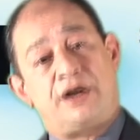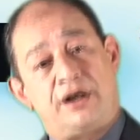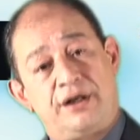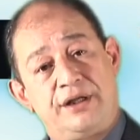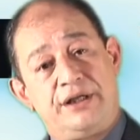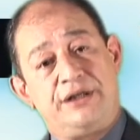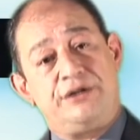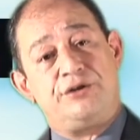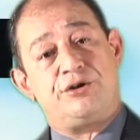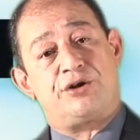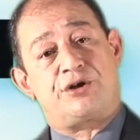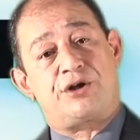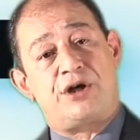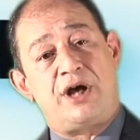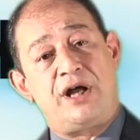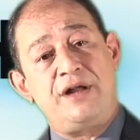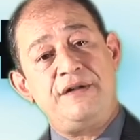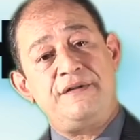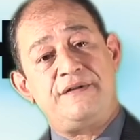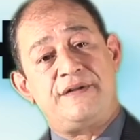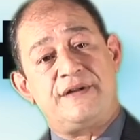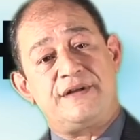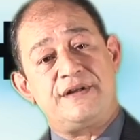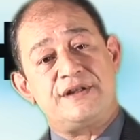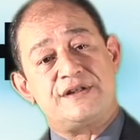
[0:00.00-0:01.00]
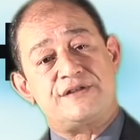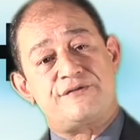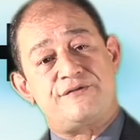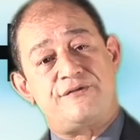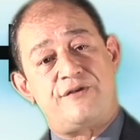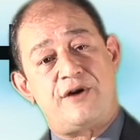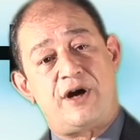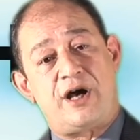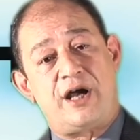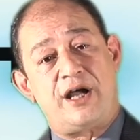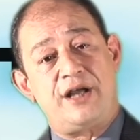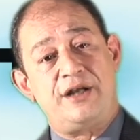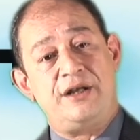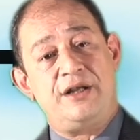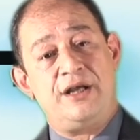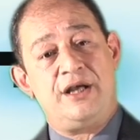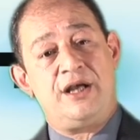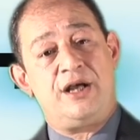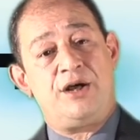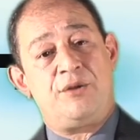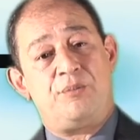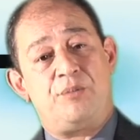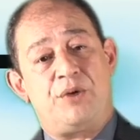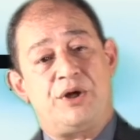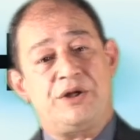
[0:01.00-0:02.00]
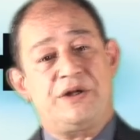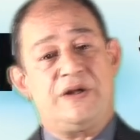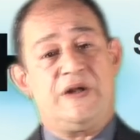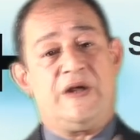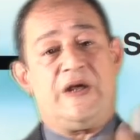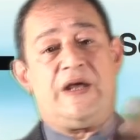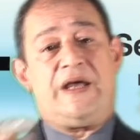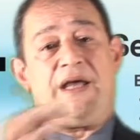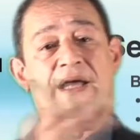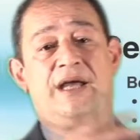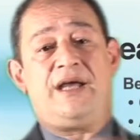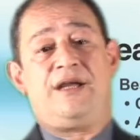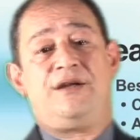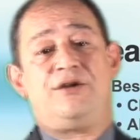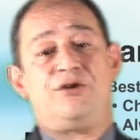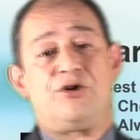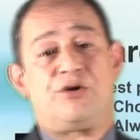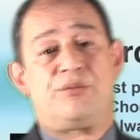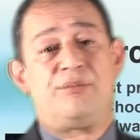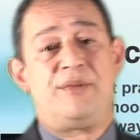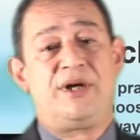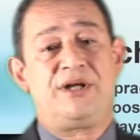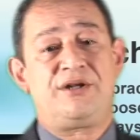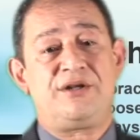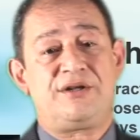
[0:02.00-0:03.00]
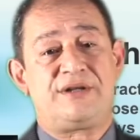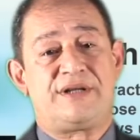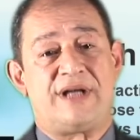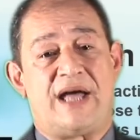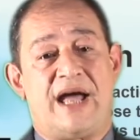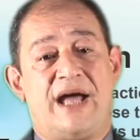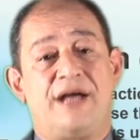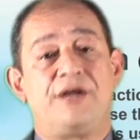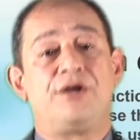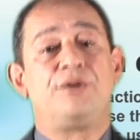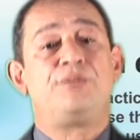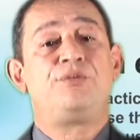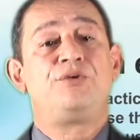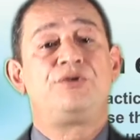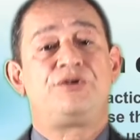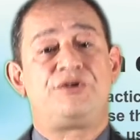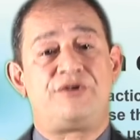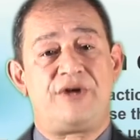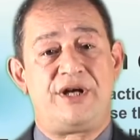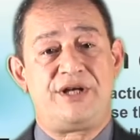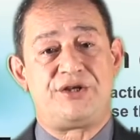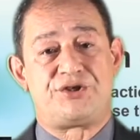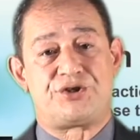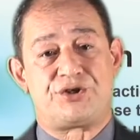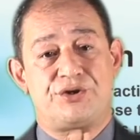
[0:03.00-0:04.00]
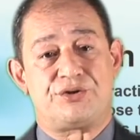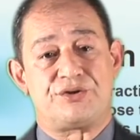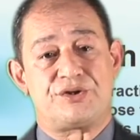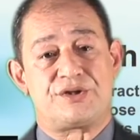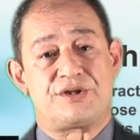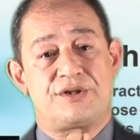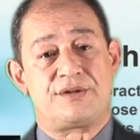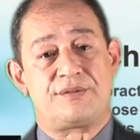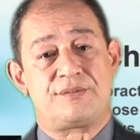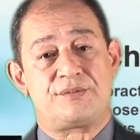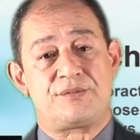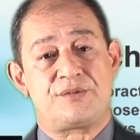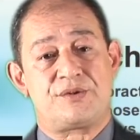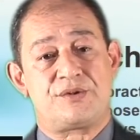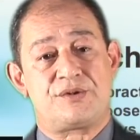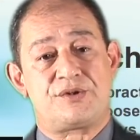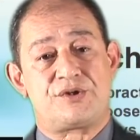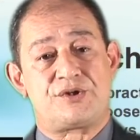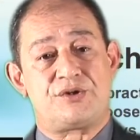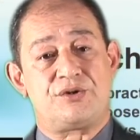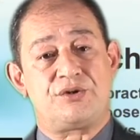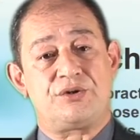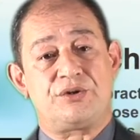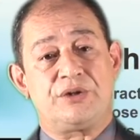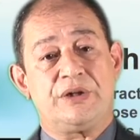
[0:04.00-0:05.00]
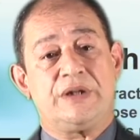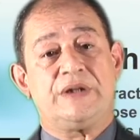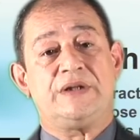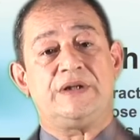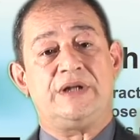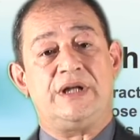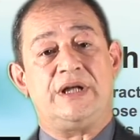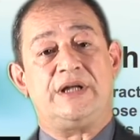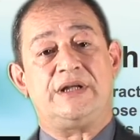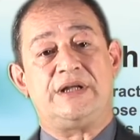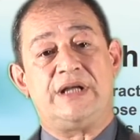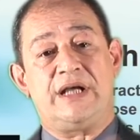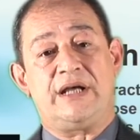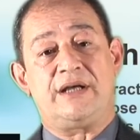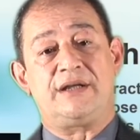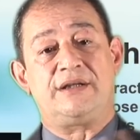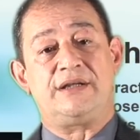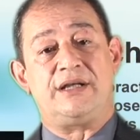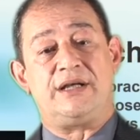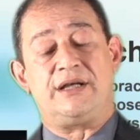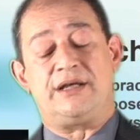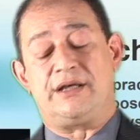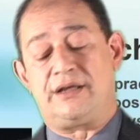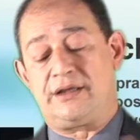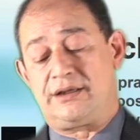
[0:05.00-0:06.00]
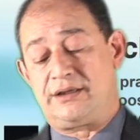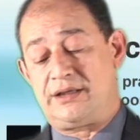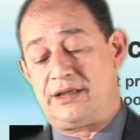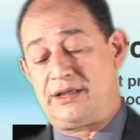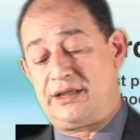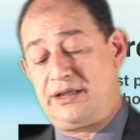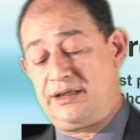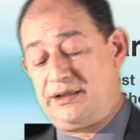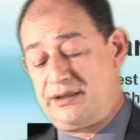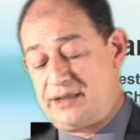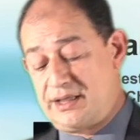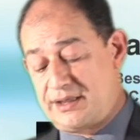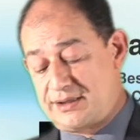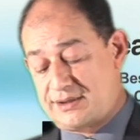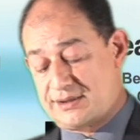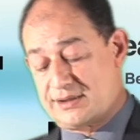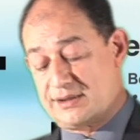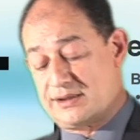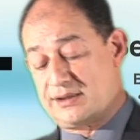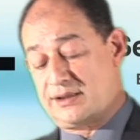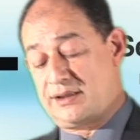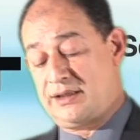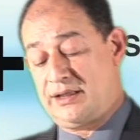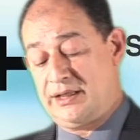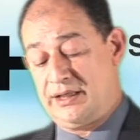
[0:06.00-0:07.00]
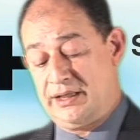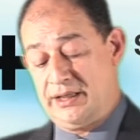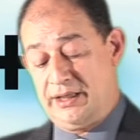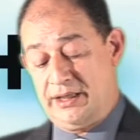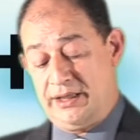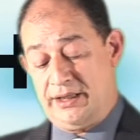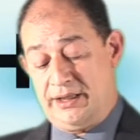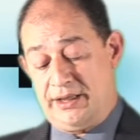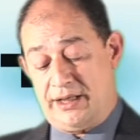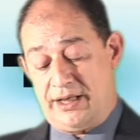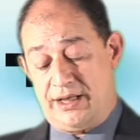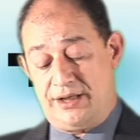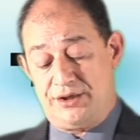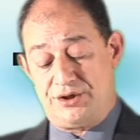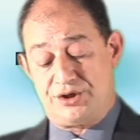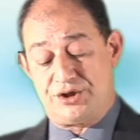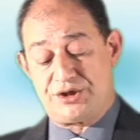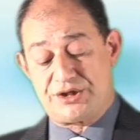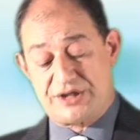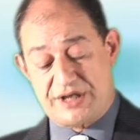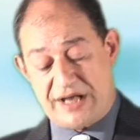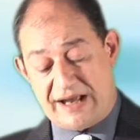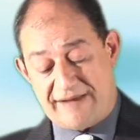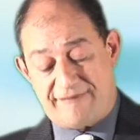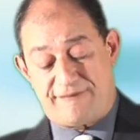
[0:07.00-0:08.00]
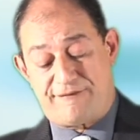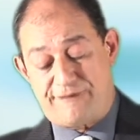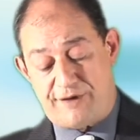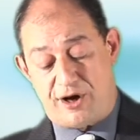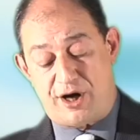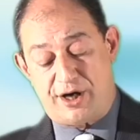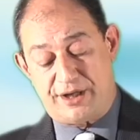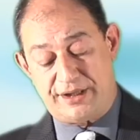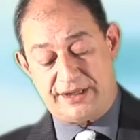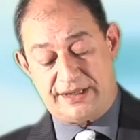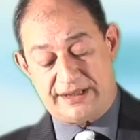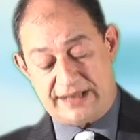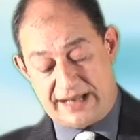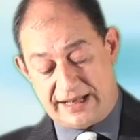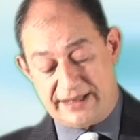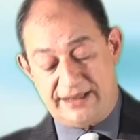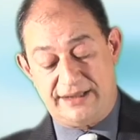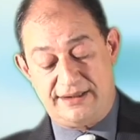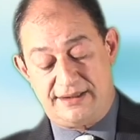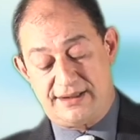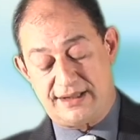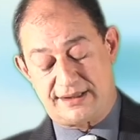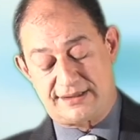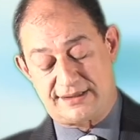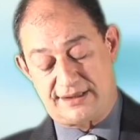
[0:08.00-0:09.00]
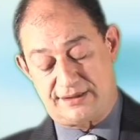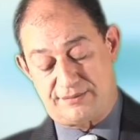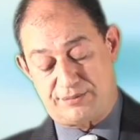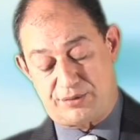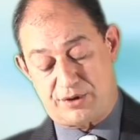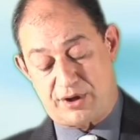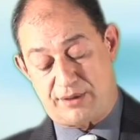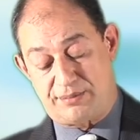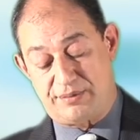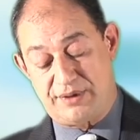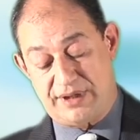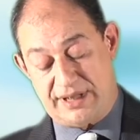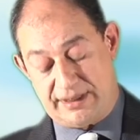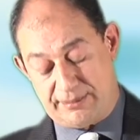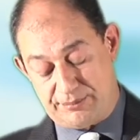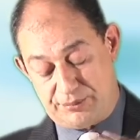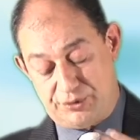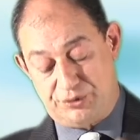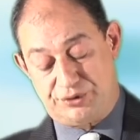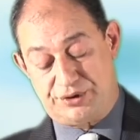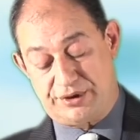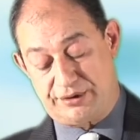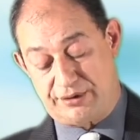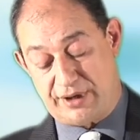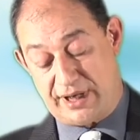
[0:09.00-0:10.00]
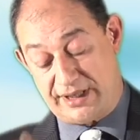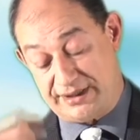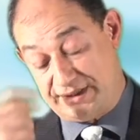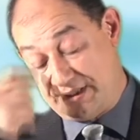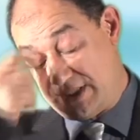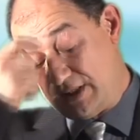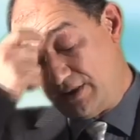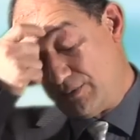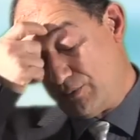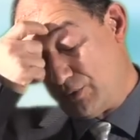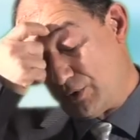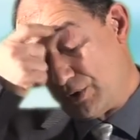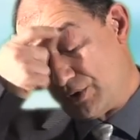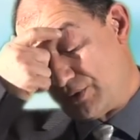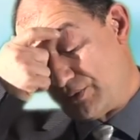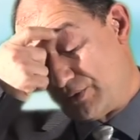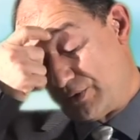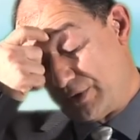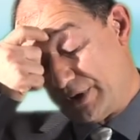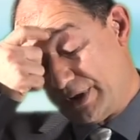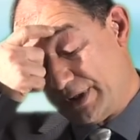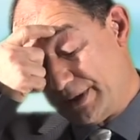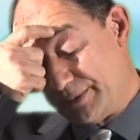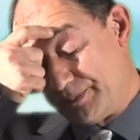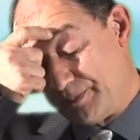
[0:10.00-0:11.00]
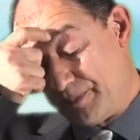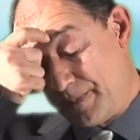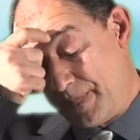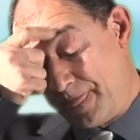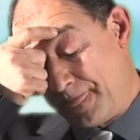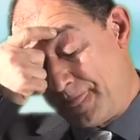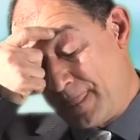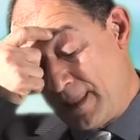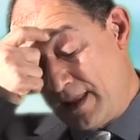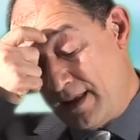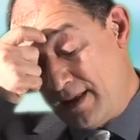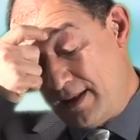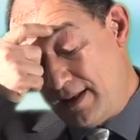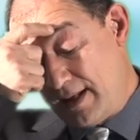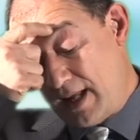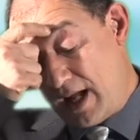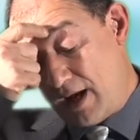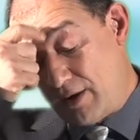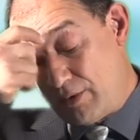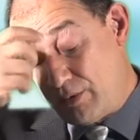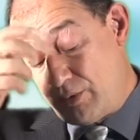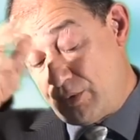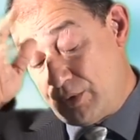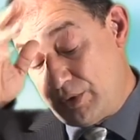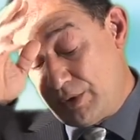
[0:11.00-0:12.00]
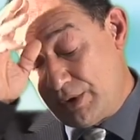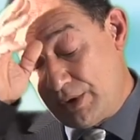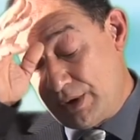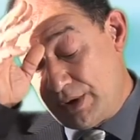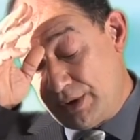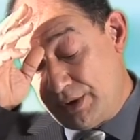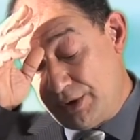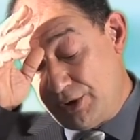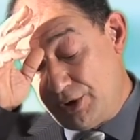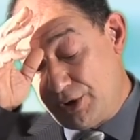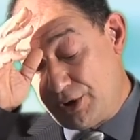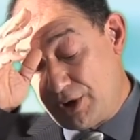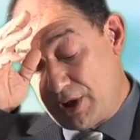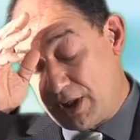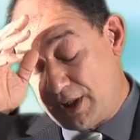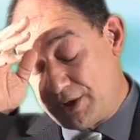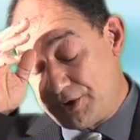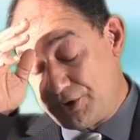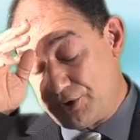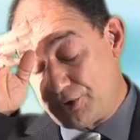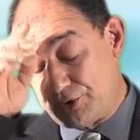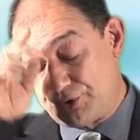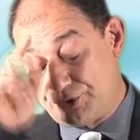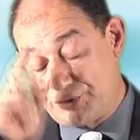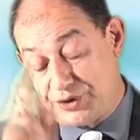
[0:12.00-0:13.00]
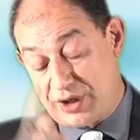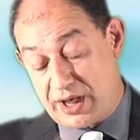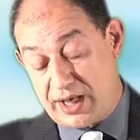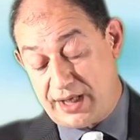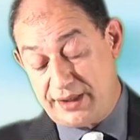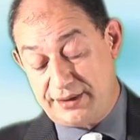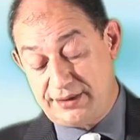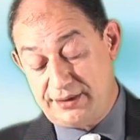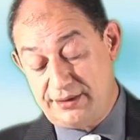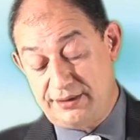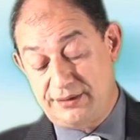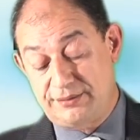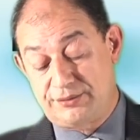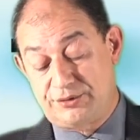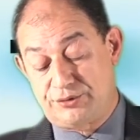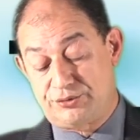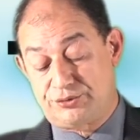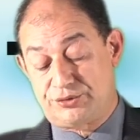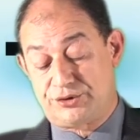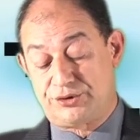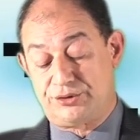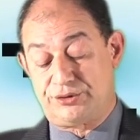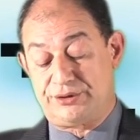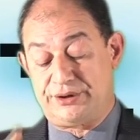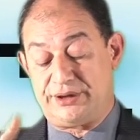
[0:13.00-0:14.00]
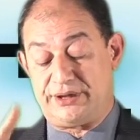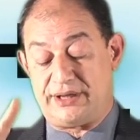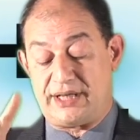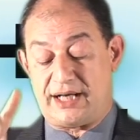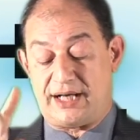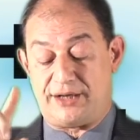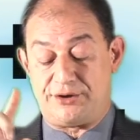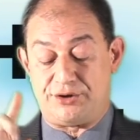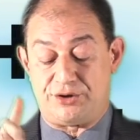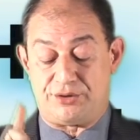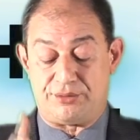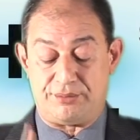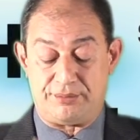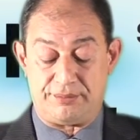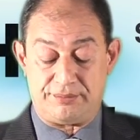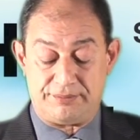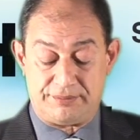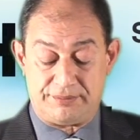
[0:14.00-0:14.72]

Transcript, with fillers: in your content, it's fine, but in your meta tag, you put trade shows. So the, the, the, the indexing engines can find it and index it properly and put the right keyword for it. Now, you got your title sorted out, your